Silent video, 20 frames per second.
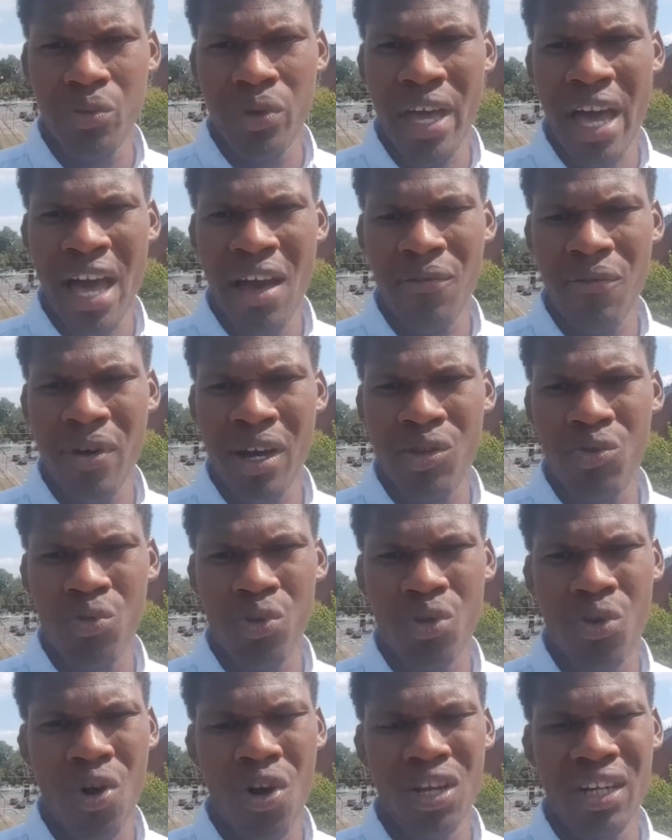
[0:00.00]
We have what
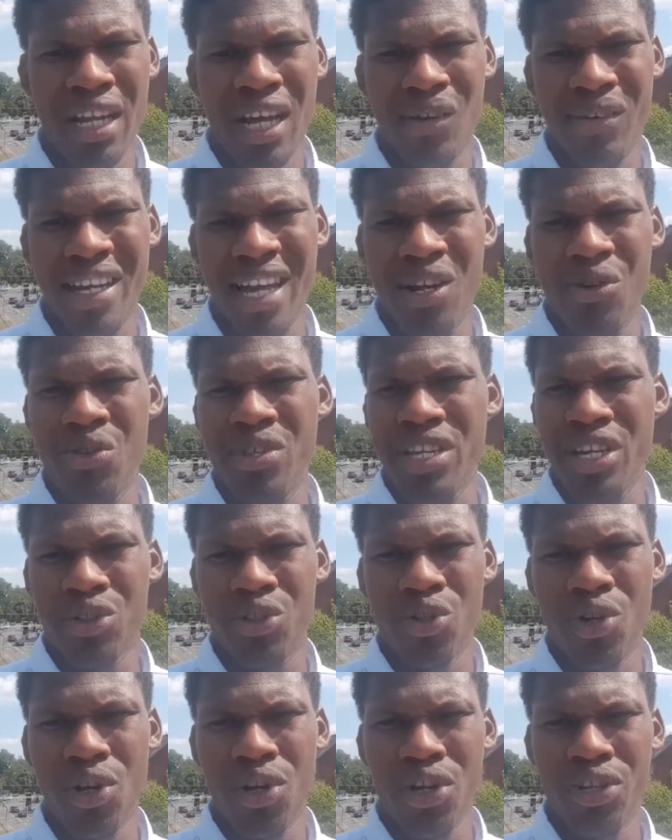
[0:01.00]
we call now
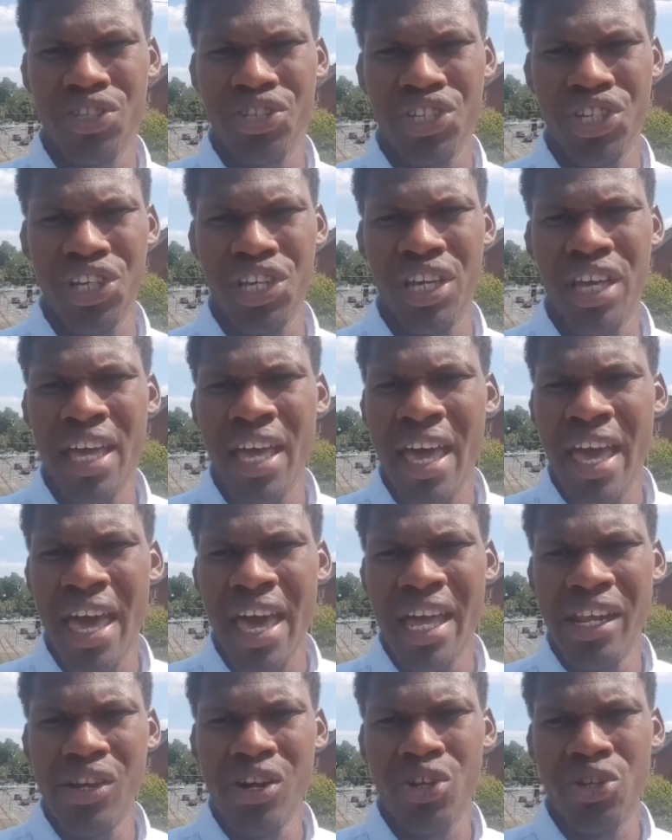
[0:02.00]
nanotechnology,
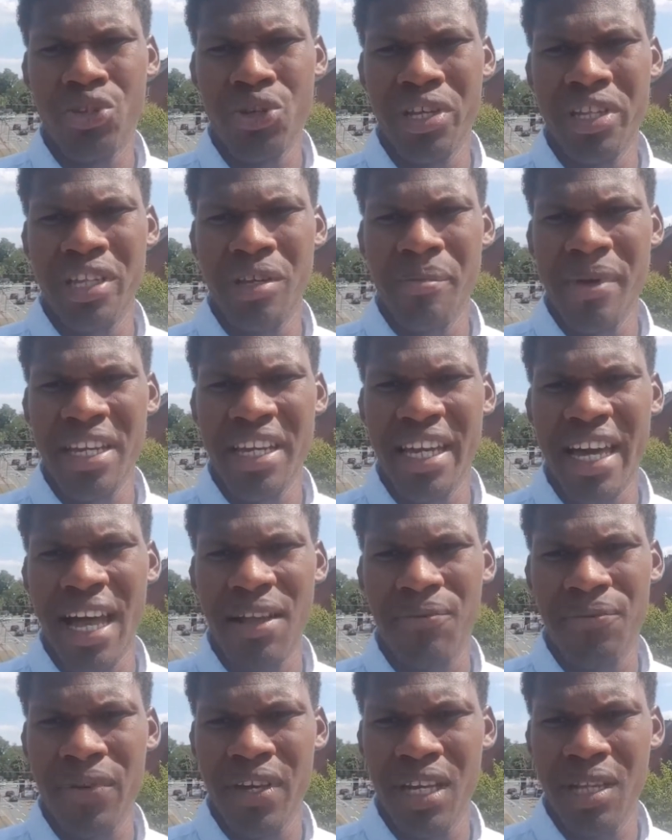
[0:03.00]
and also in the
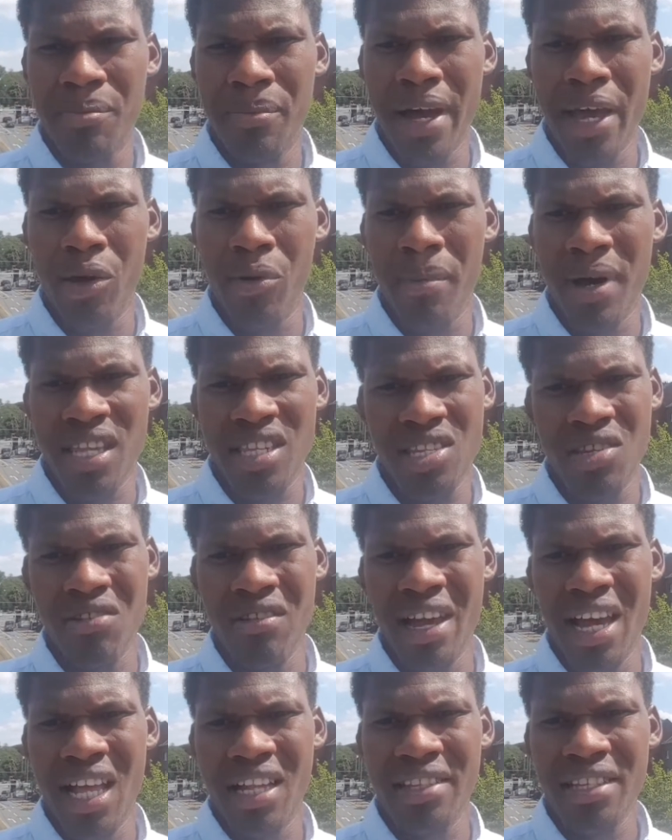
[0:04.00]
medical field,
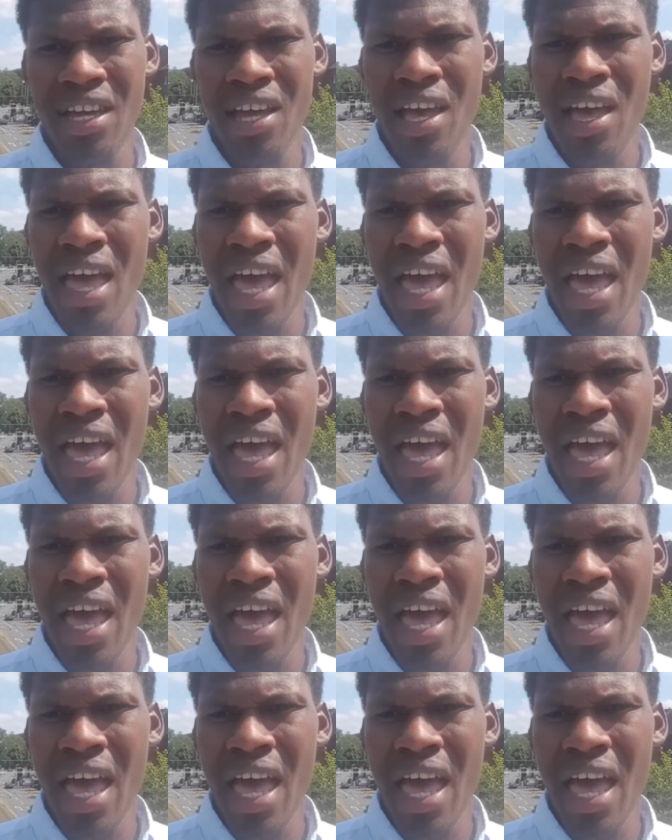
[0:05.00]
biomaterials.